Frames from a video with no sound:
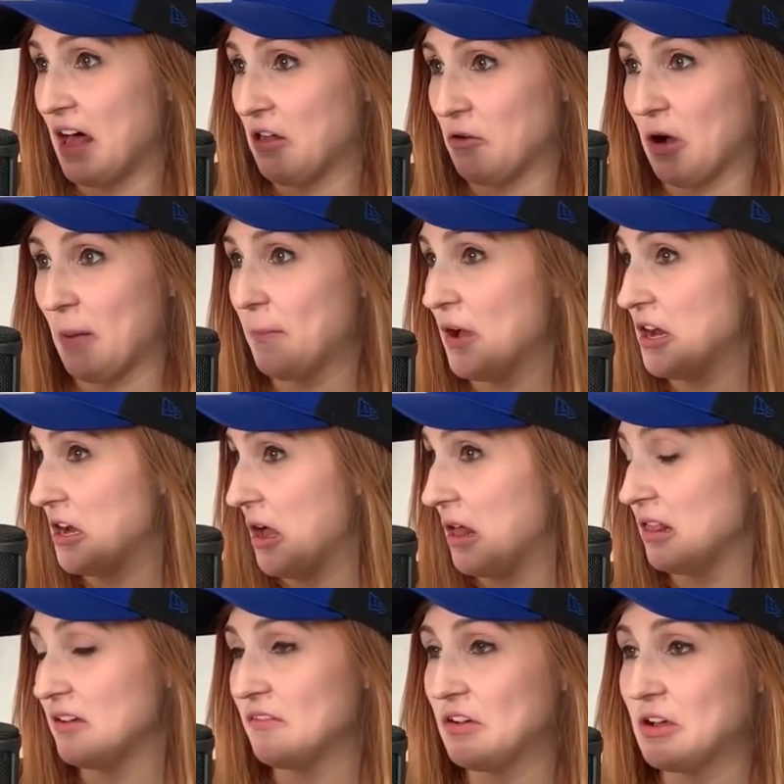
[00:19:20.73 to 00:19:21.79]
follow Unreal. Up on
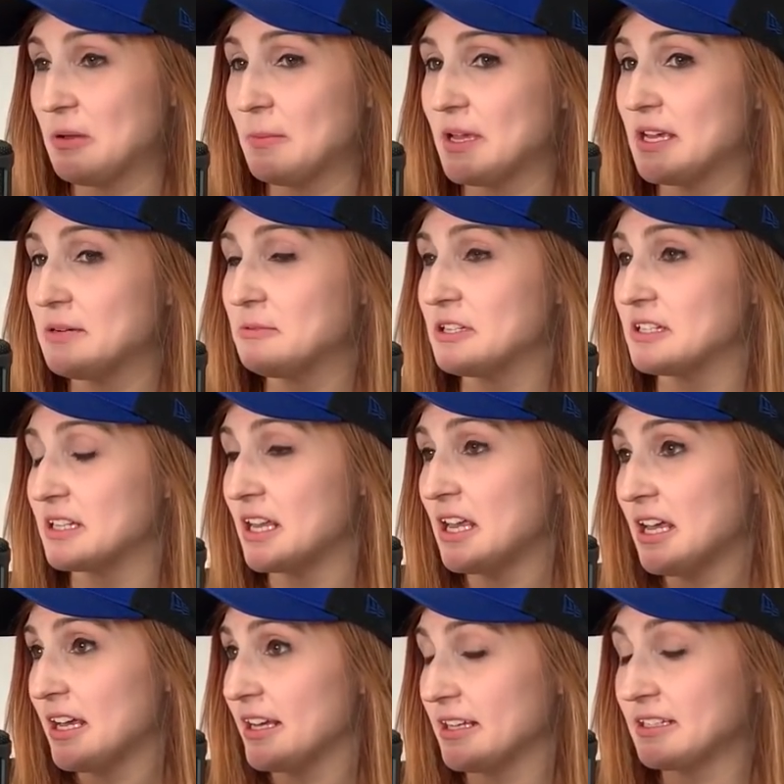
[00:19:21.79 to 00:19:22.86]
all of them. It was,
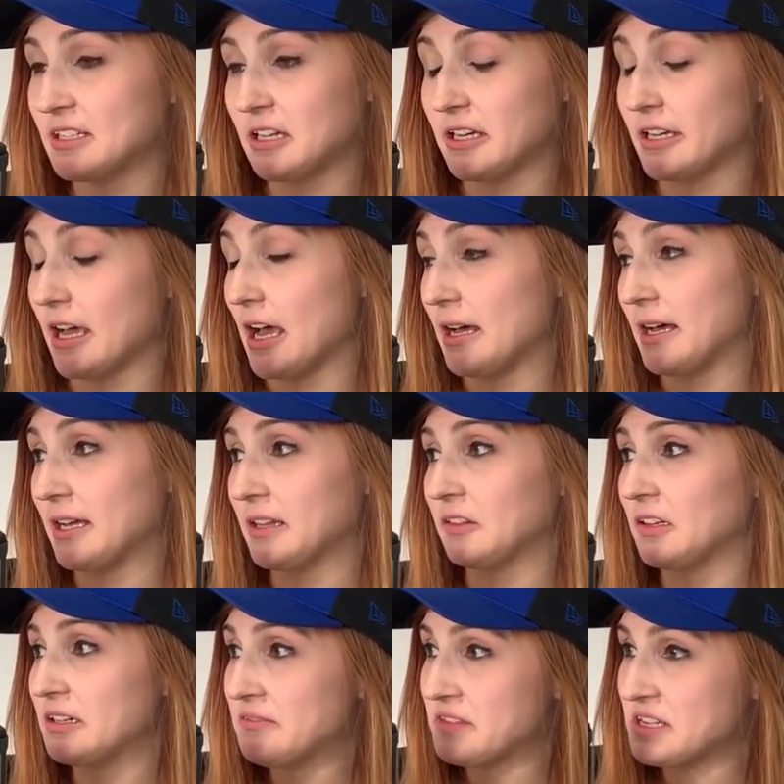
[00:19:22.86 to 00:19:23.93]
it's like, I
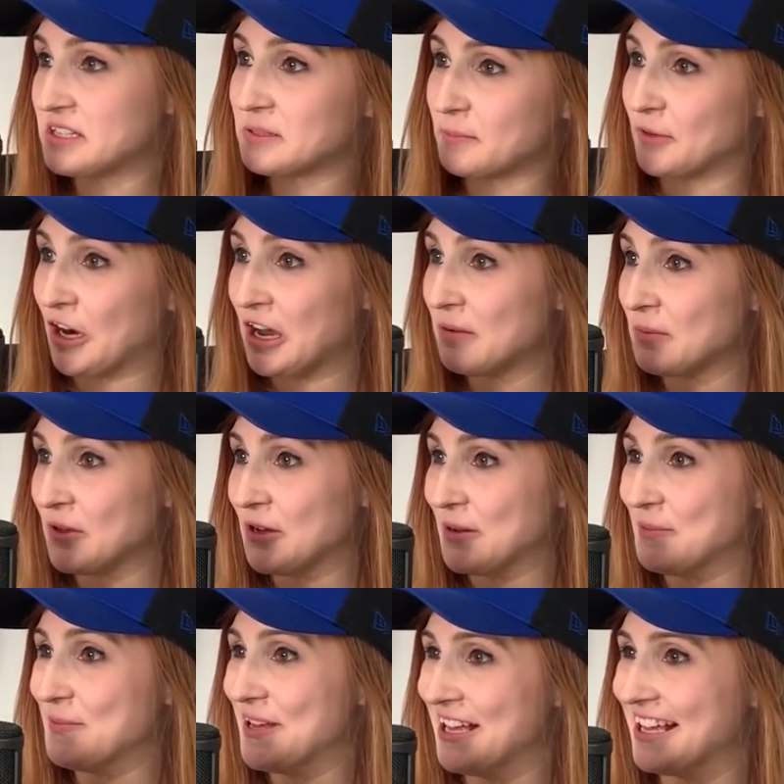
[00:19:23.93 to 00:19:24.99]
love this
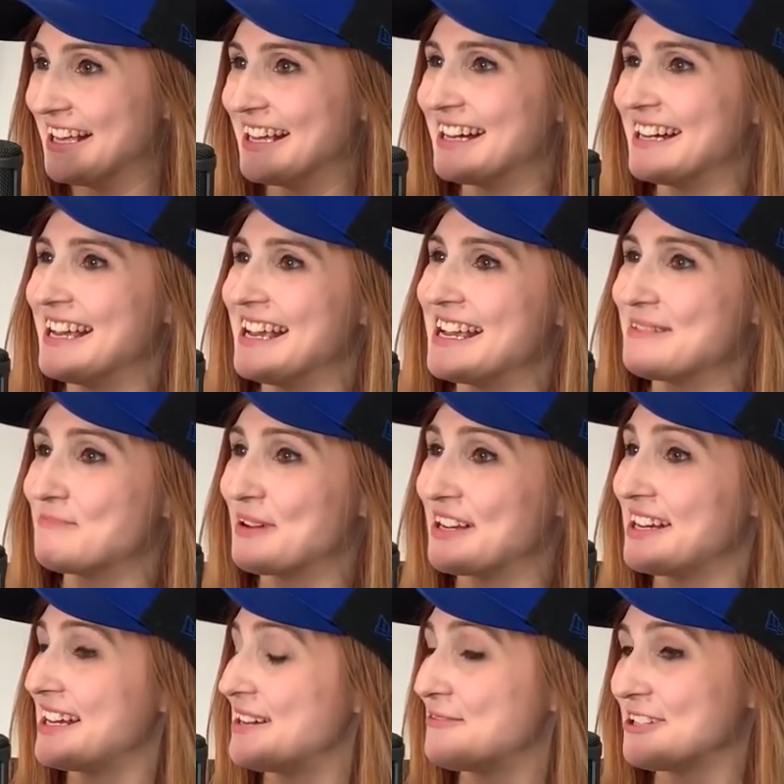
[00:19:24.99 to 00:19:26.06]
problem, but
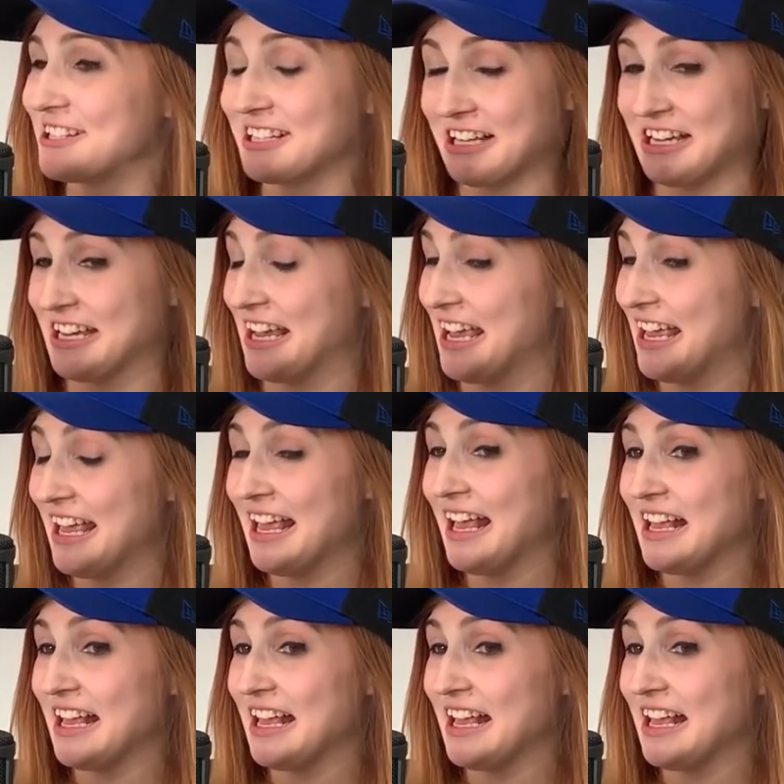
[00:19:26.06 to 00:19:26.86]
it was like,